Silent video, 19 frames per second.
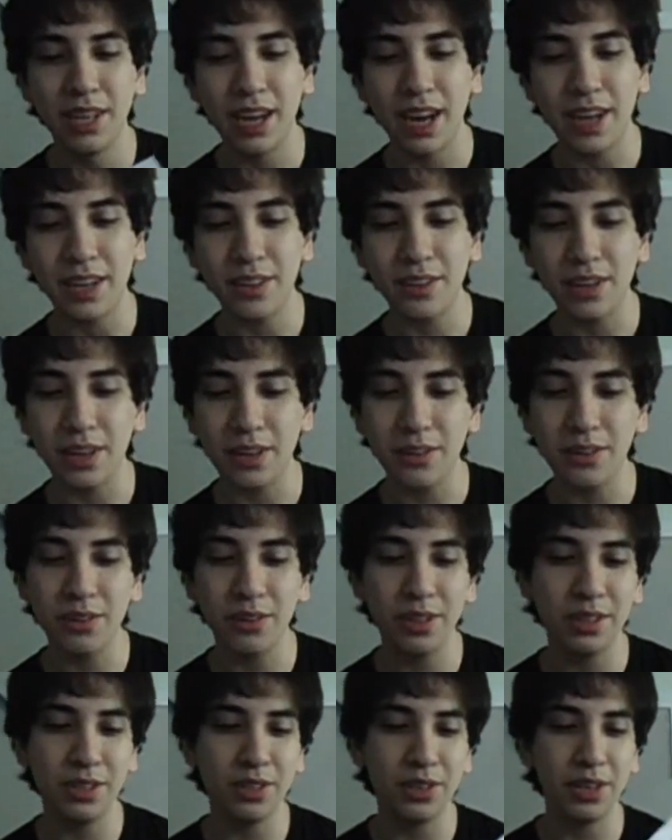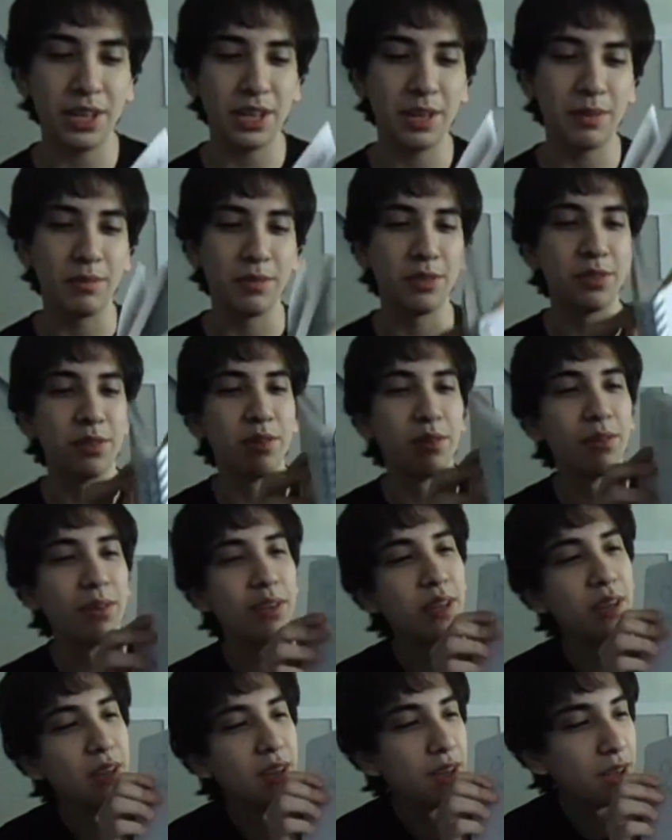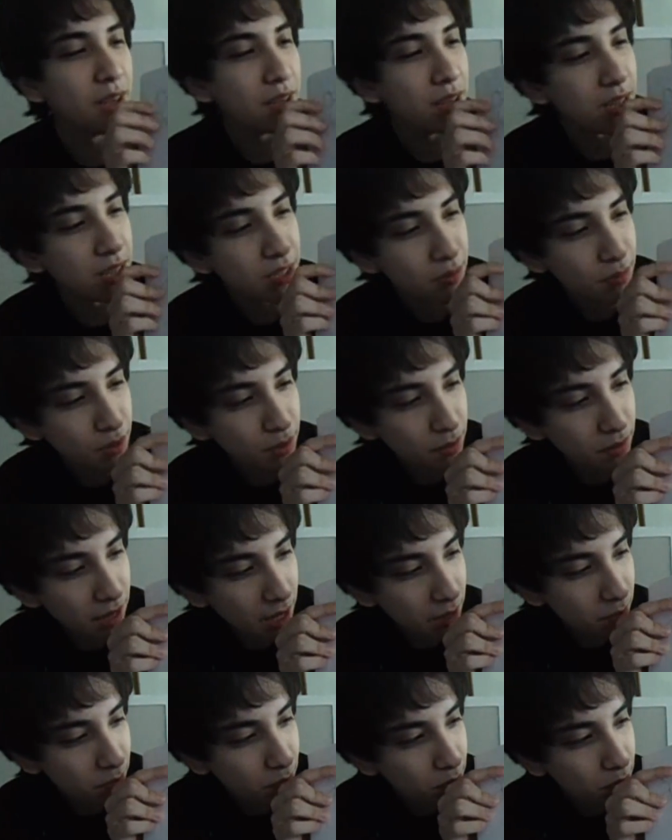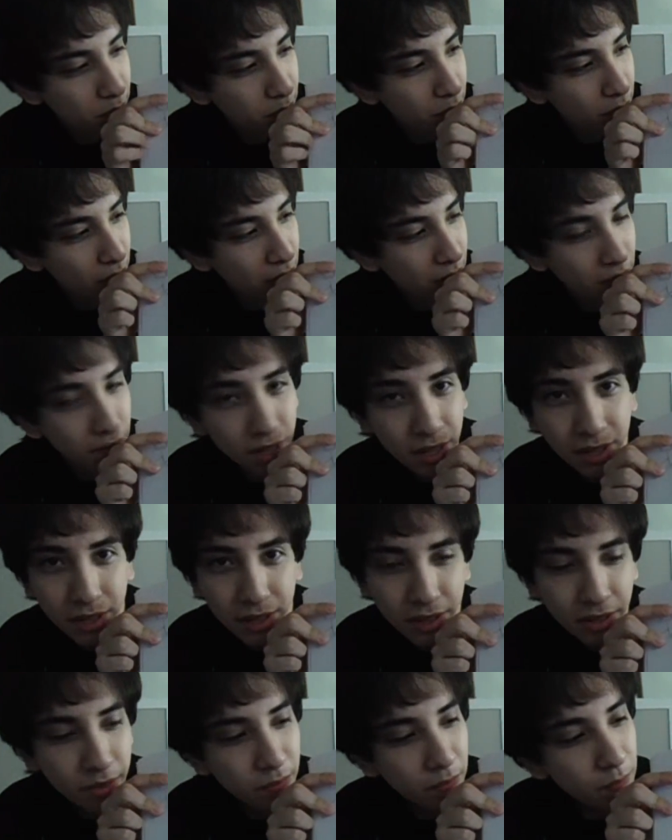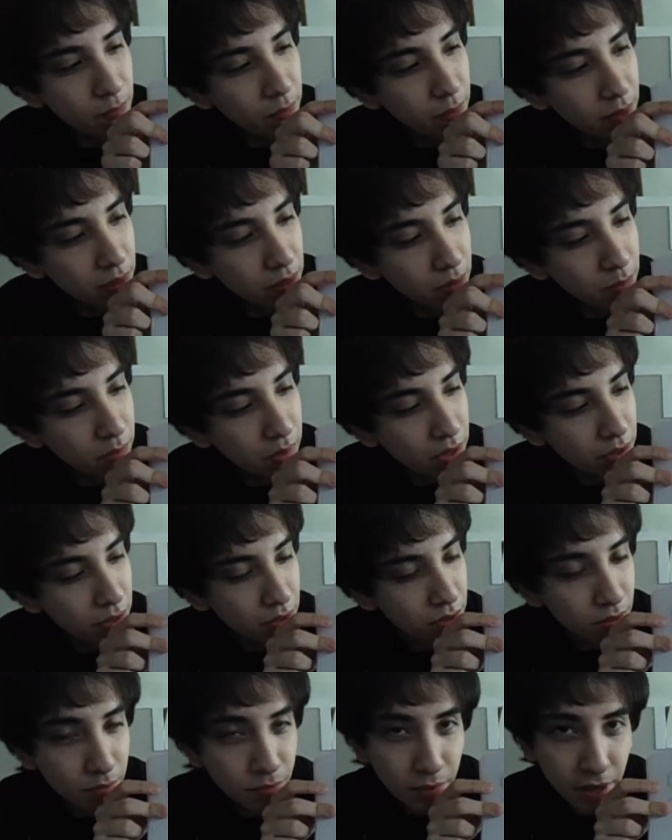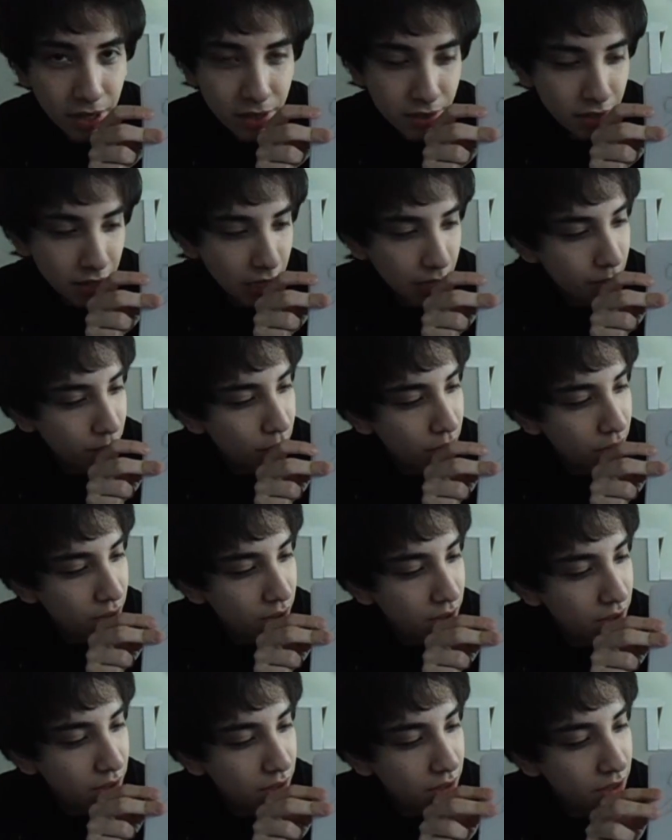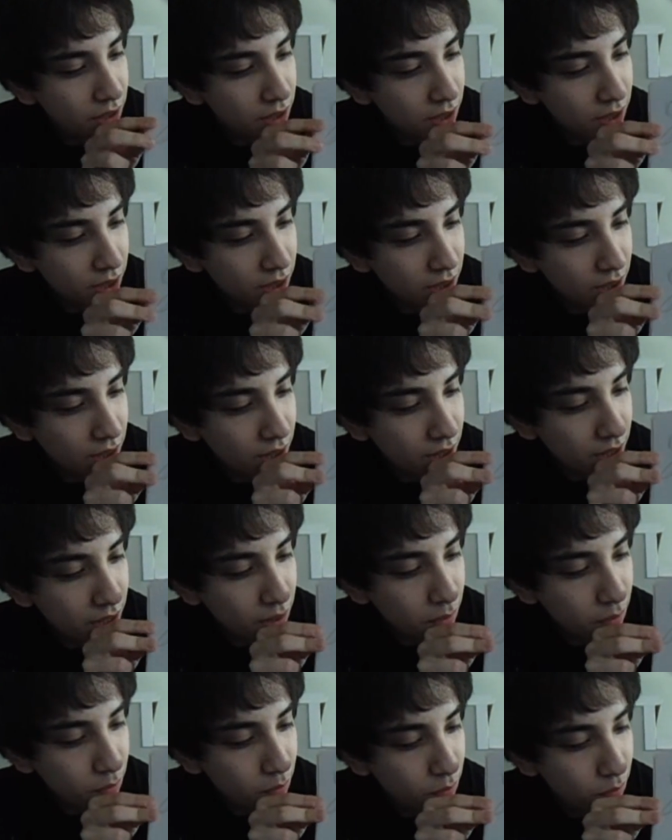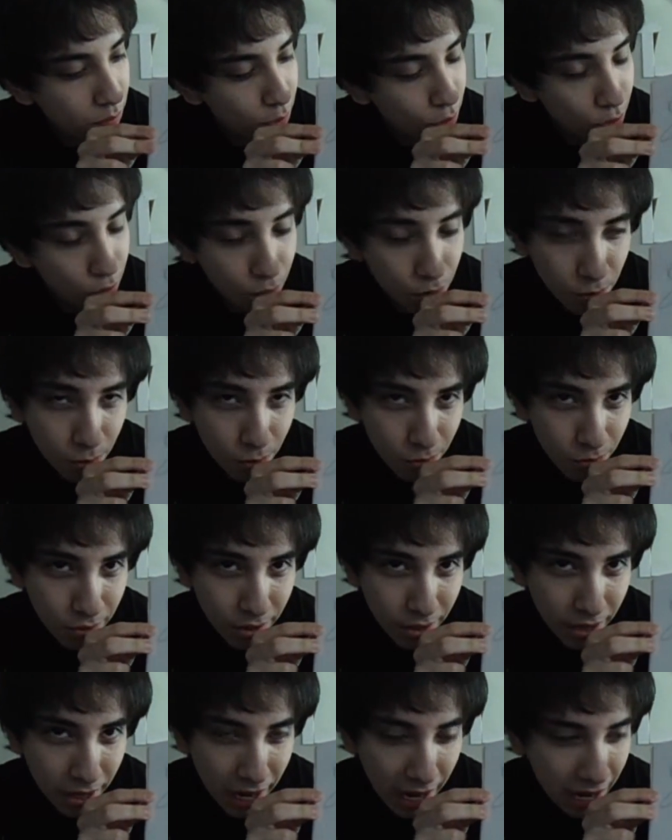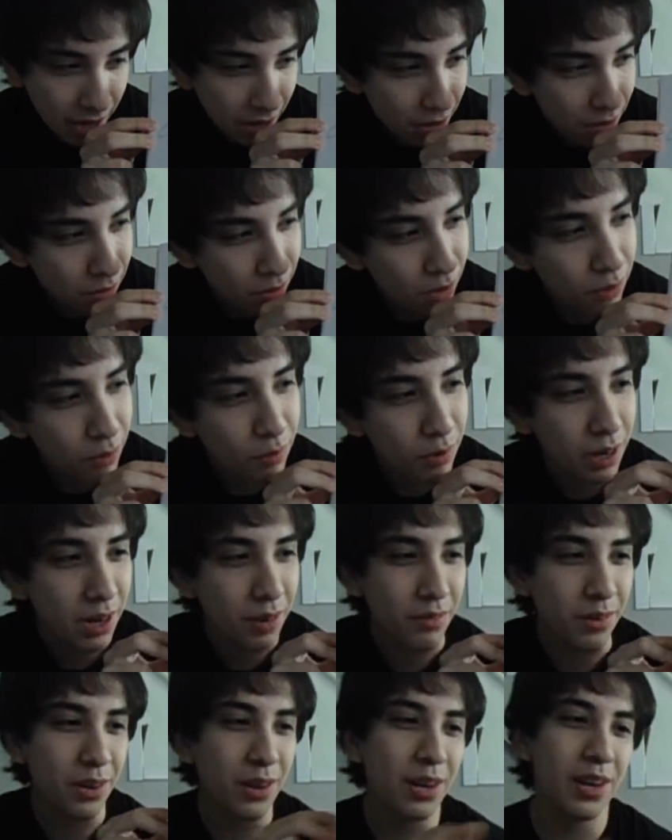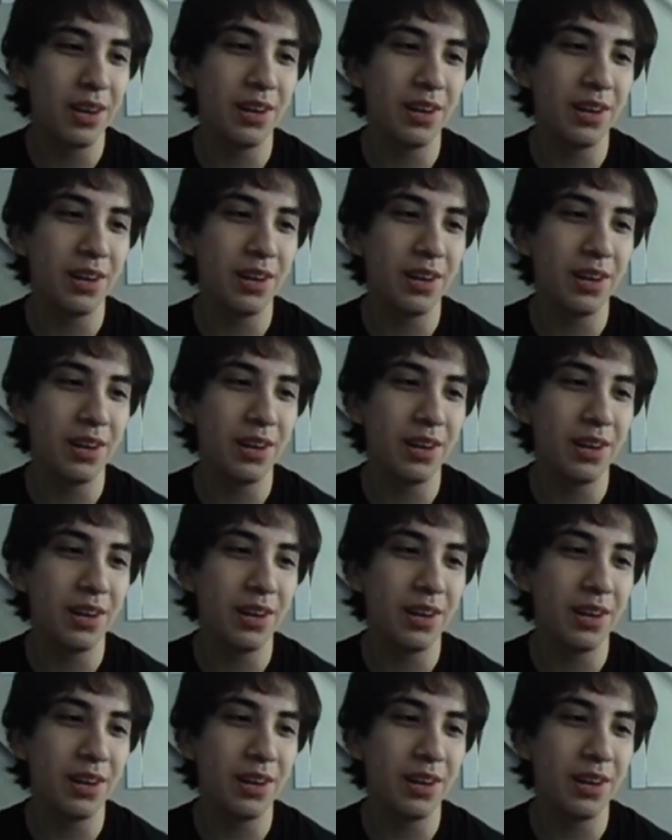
I don't know how to draw animals, so it's supposed to be like bug. He's a space cowboy on a moon cow or whatever.